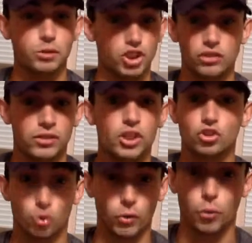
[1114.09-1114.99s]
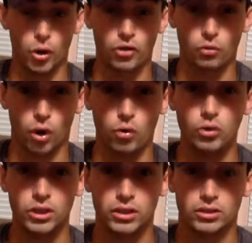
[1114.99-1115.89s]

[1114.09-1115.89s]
We should have scored more on the road.